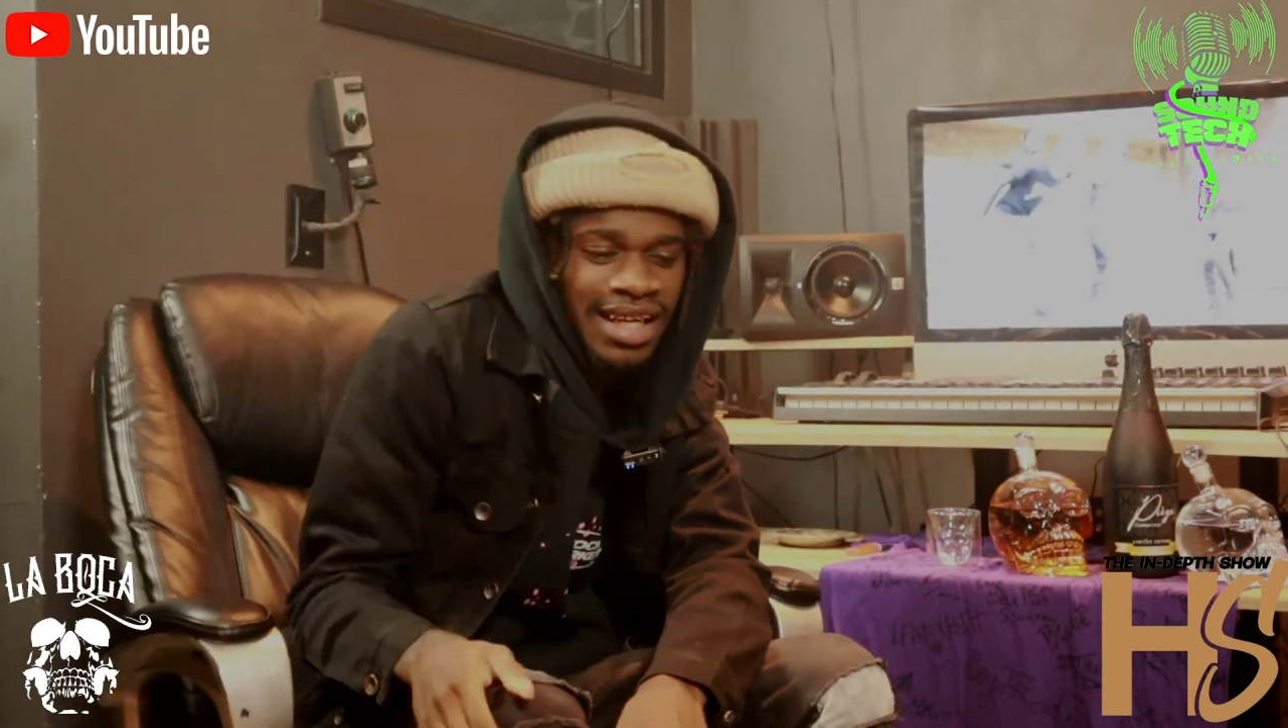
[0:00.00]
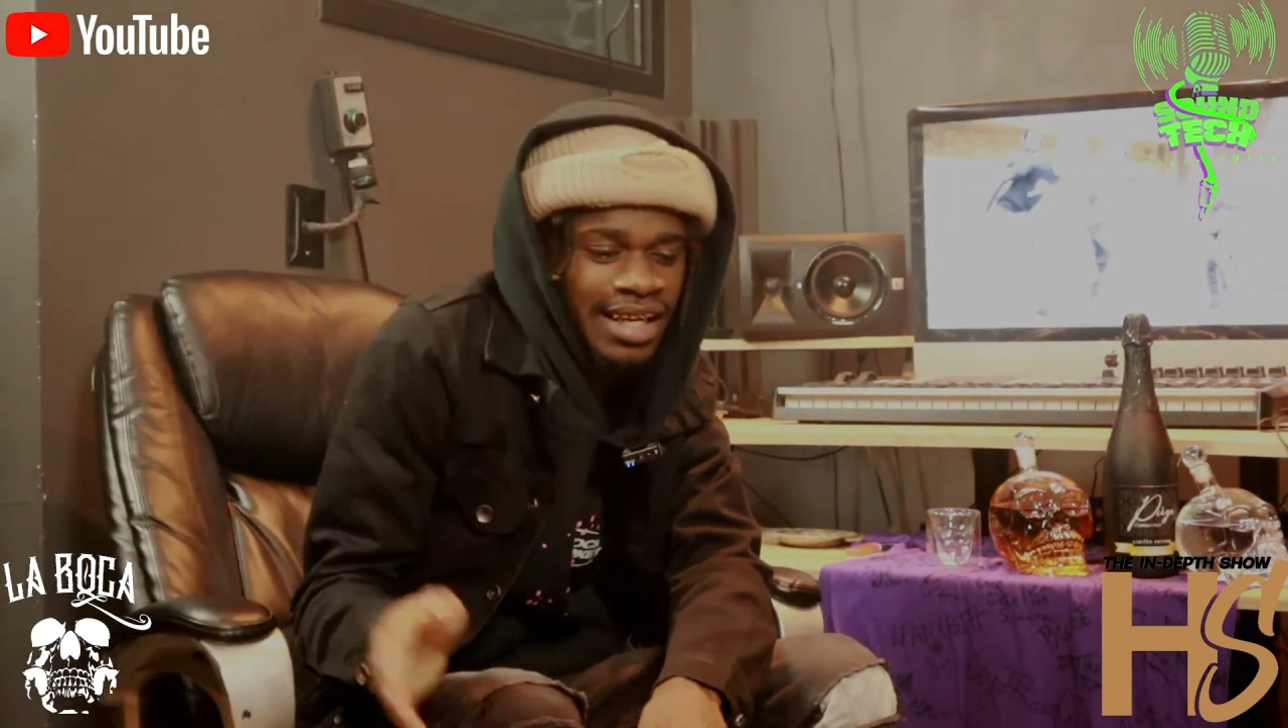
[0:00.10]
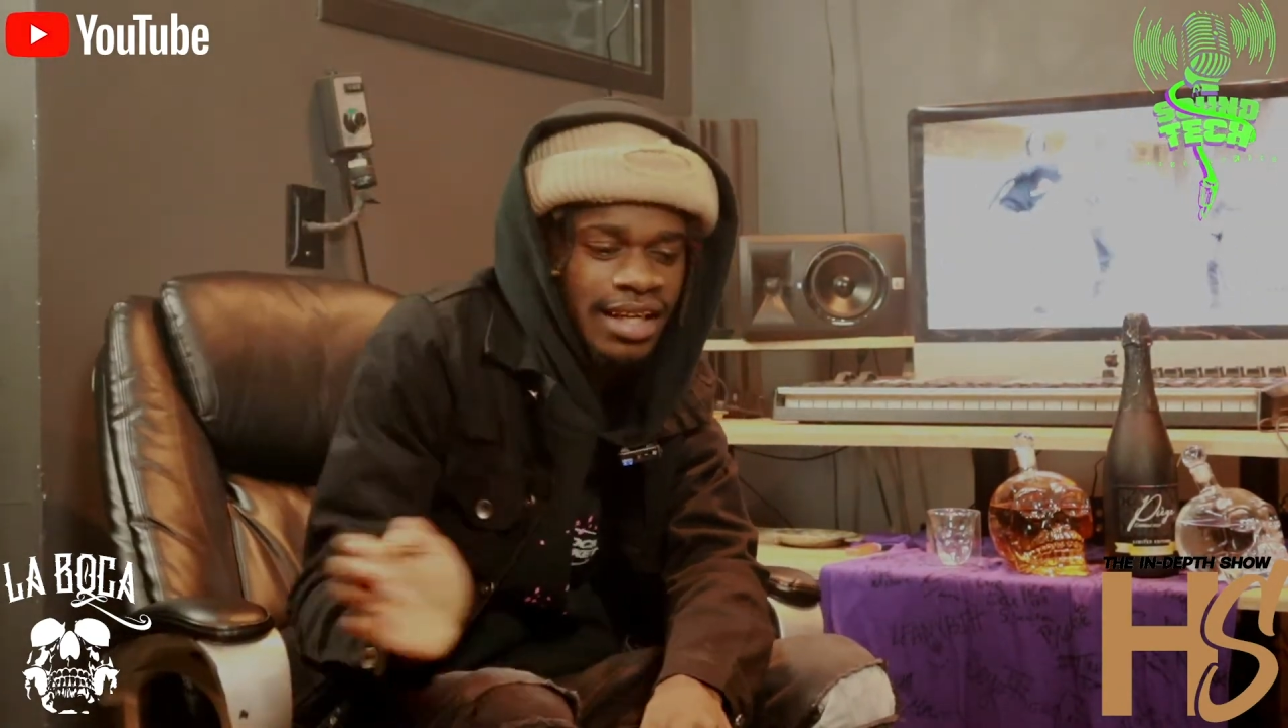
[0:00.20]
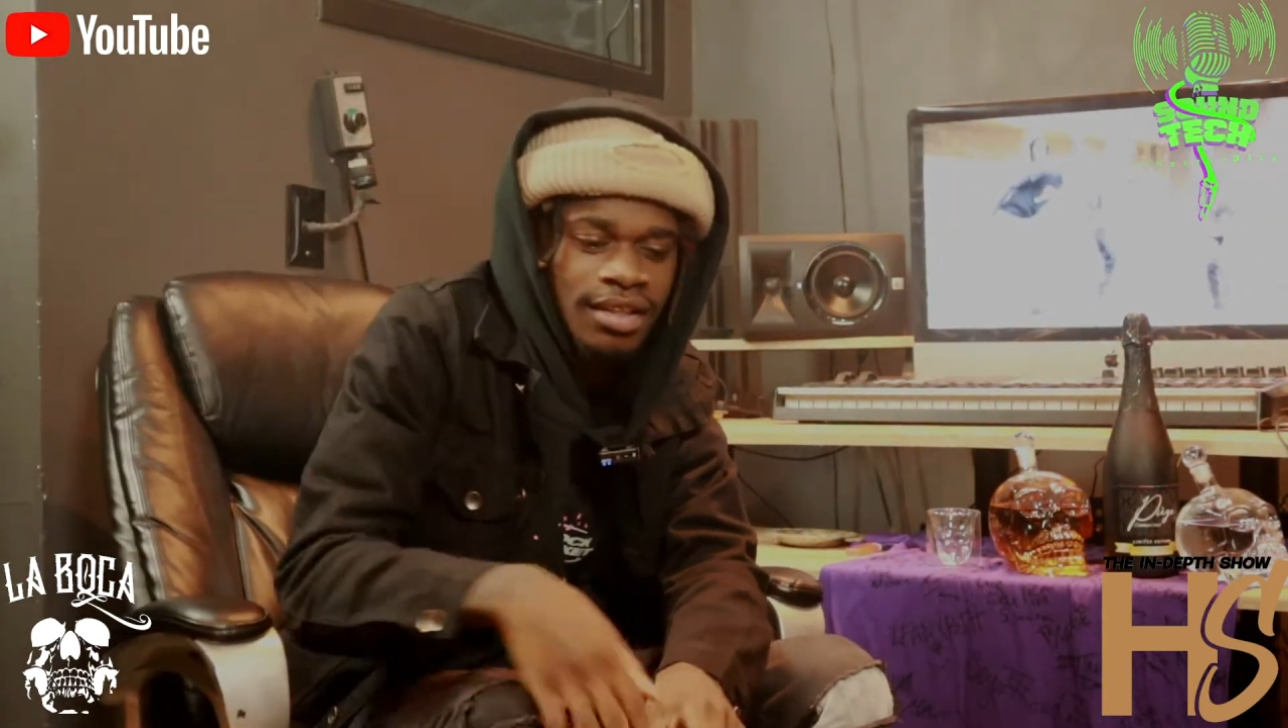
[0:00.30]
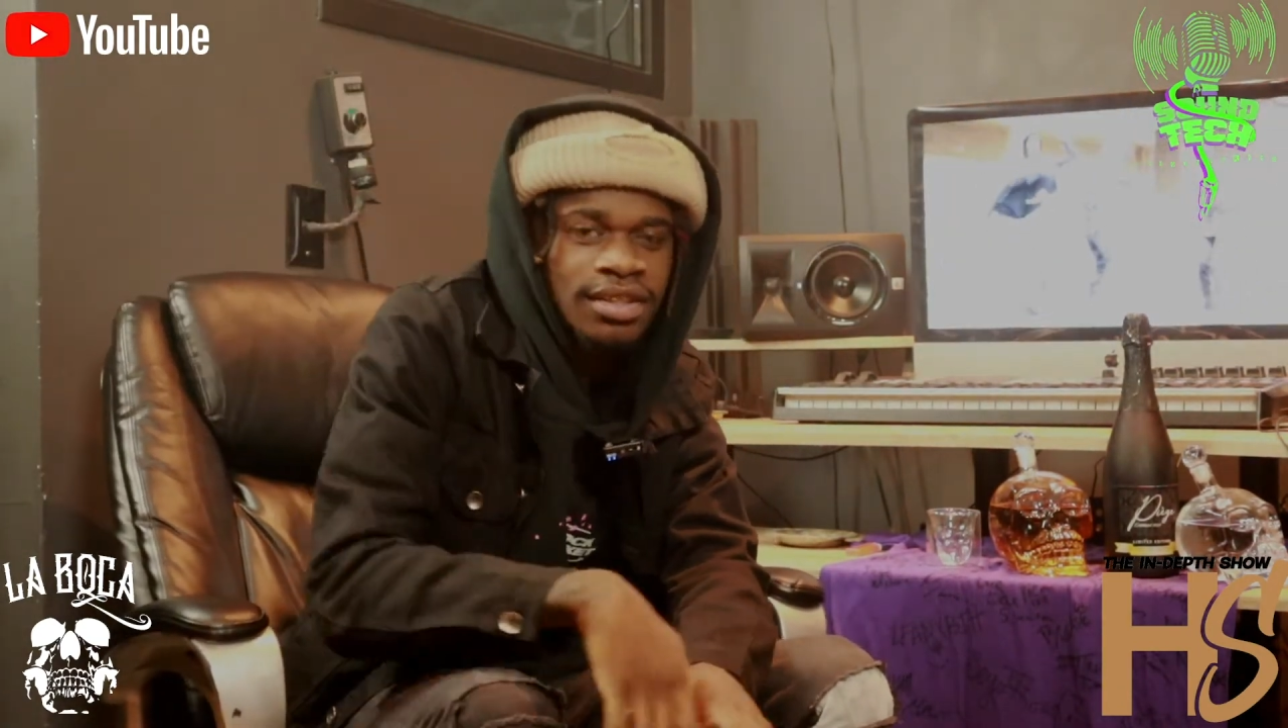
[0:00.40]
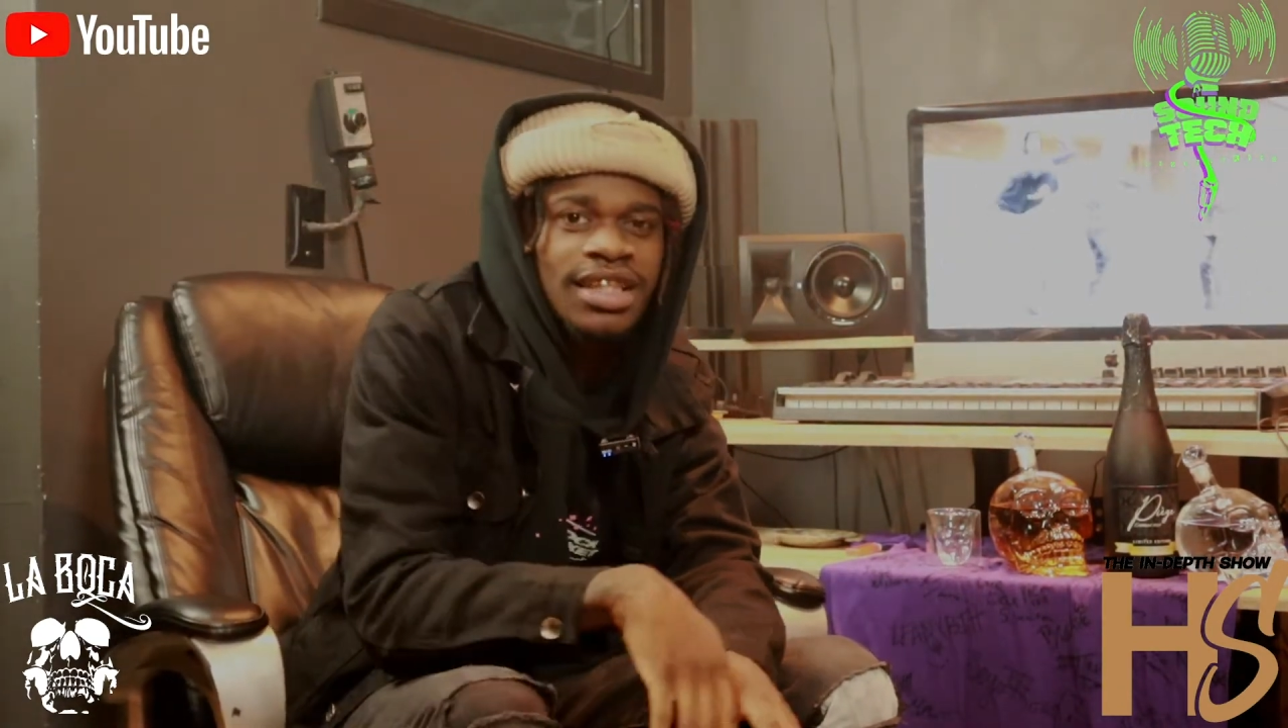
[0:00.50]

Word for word: I ain't